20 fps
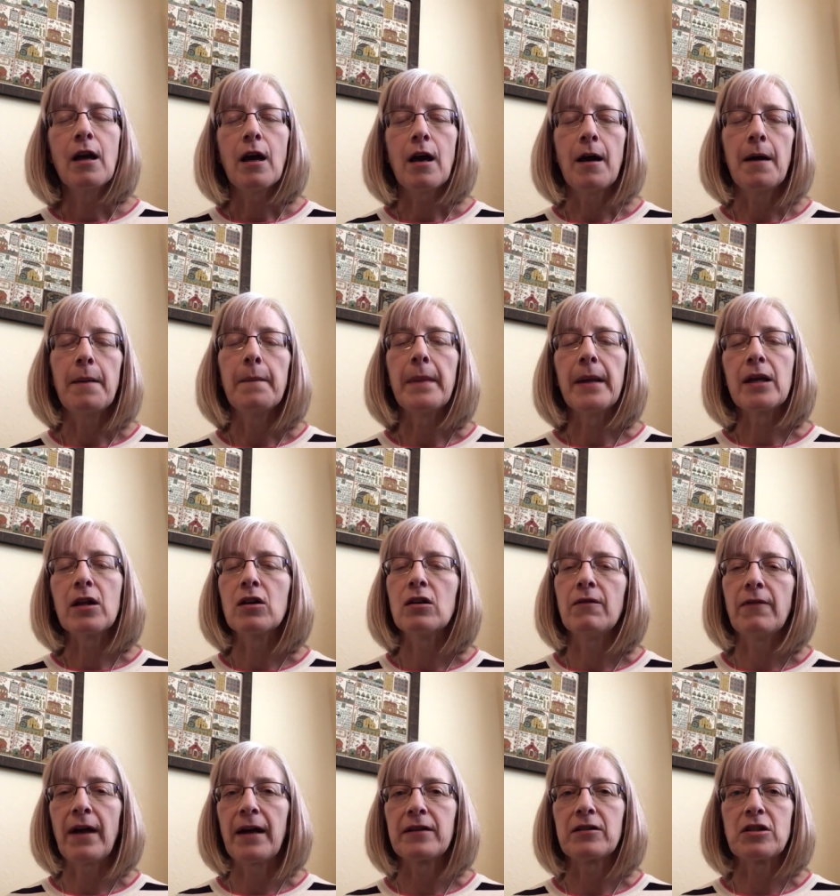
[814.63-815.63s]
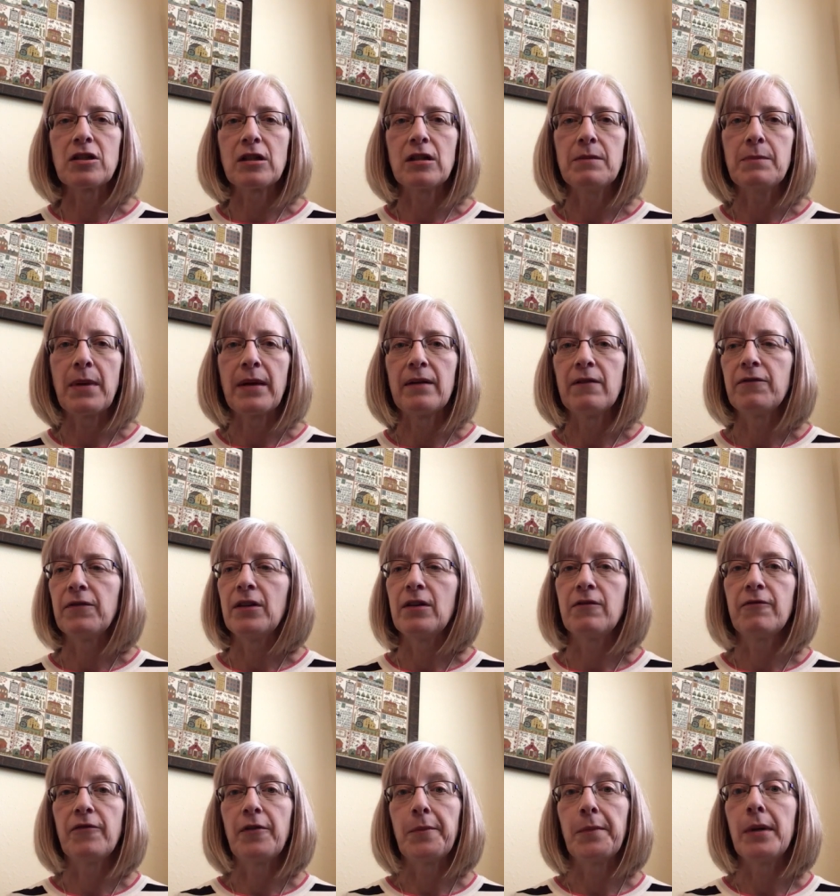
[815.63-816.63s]
and could have actually
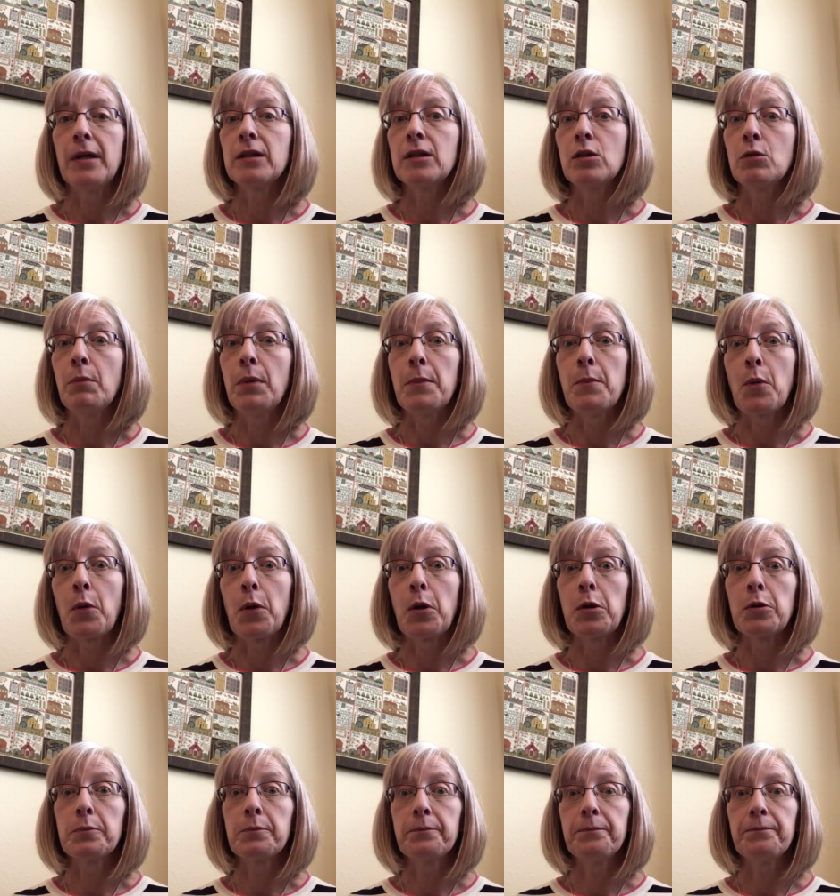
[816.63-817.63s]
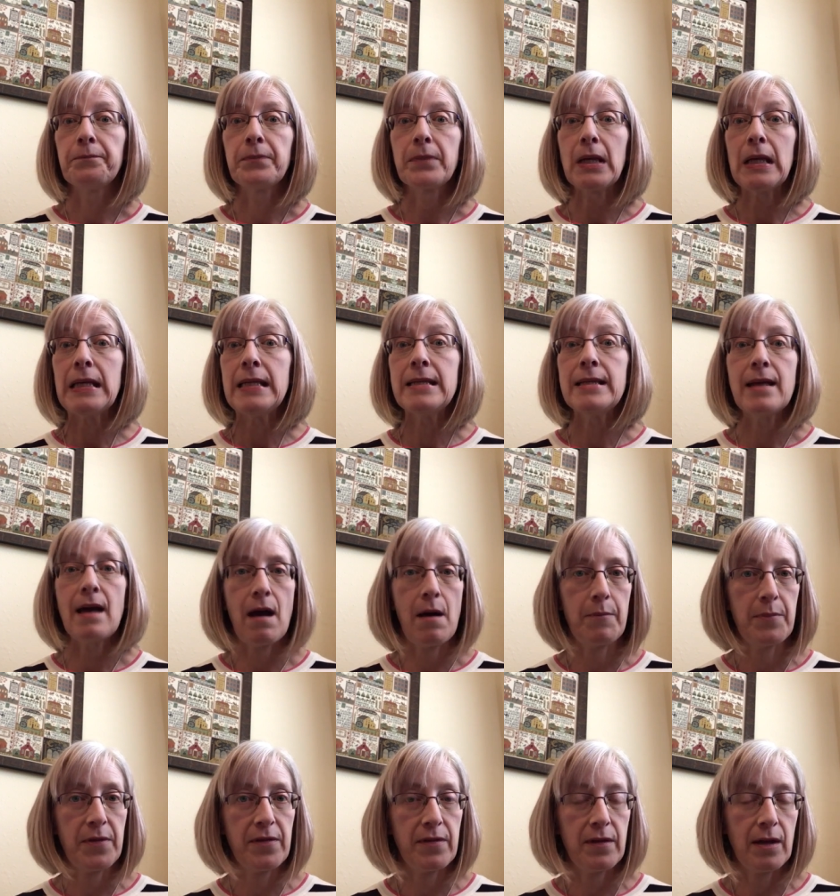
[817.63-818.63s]
benefited from a little bit more
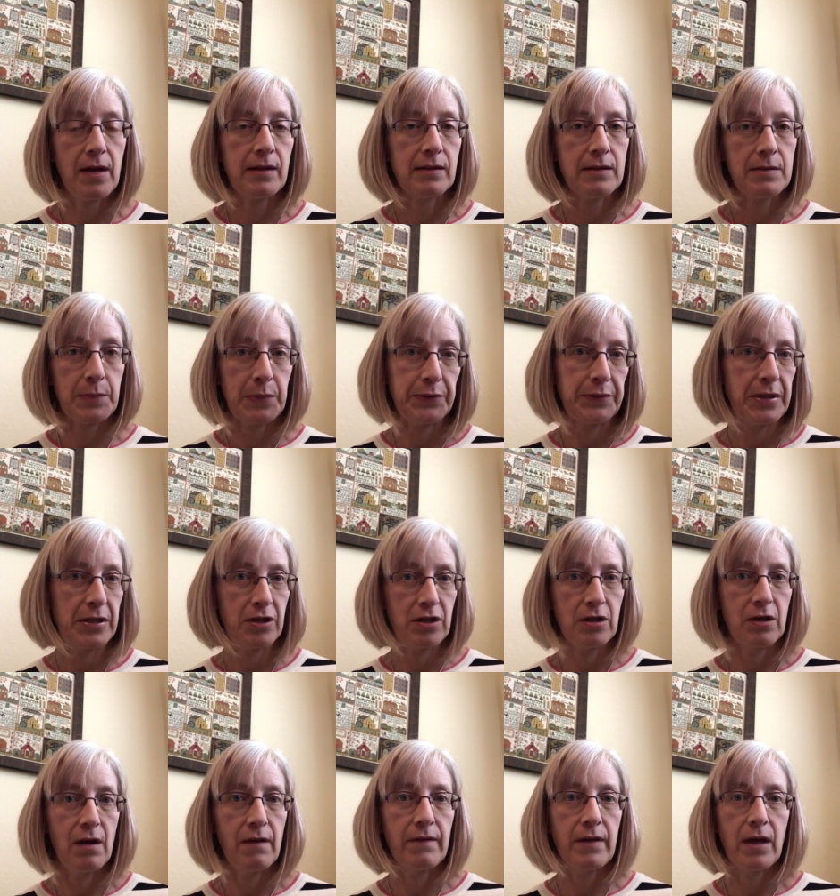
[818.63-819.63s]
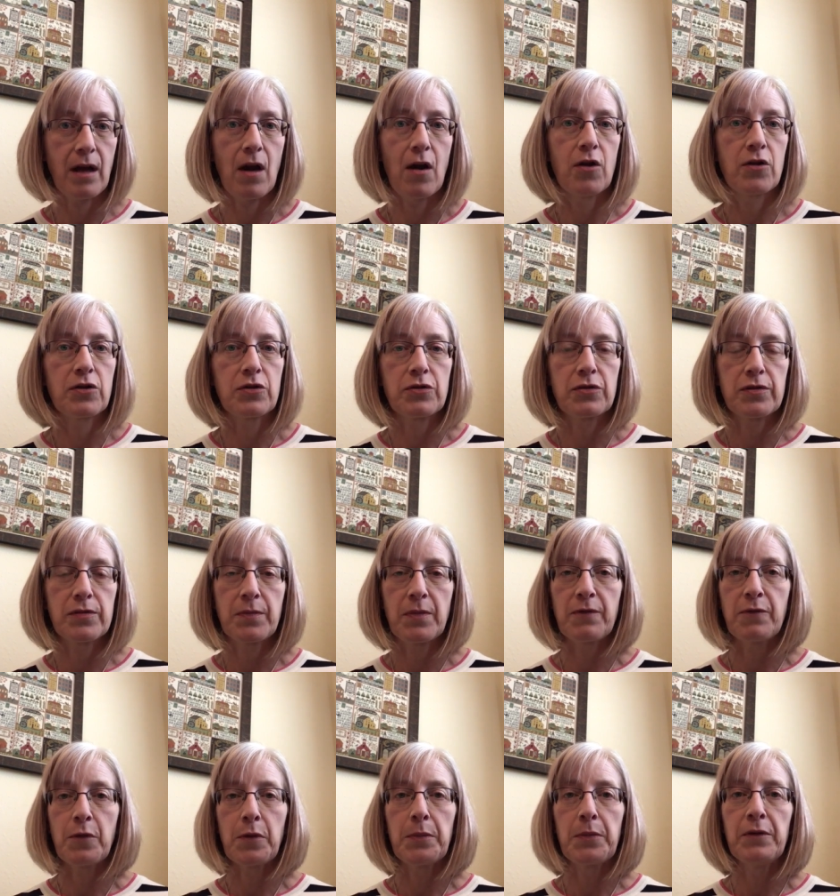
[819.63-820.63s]
in-depth exploration of the characters
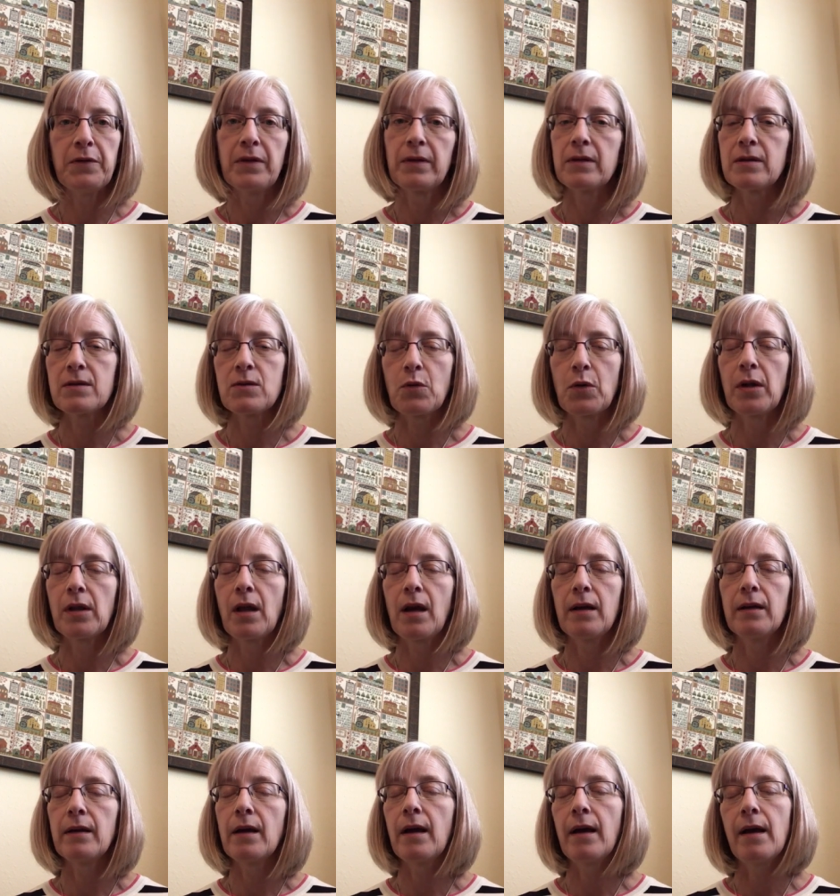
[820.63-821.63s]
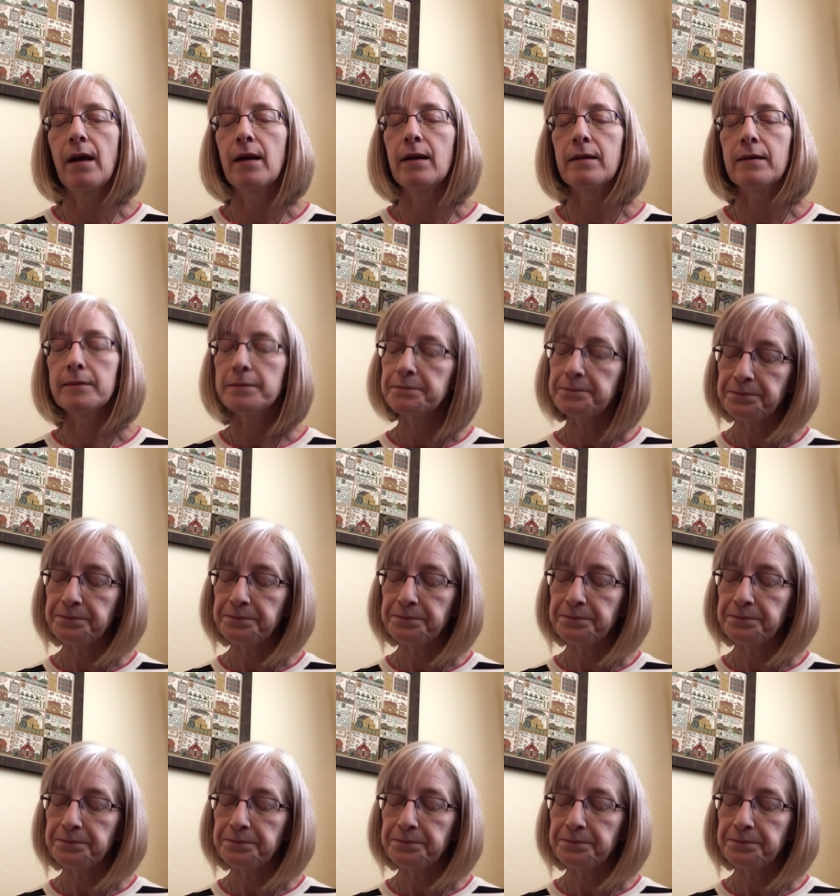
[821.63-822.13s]
before moving the storyline ahead.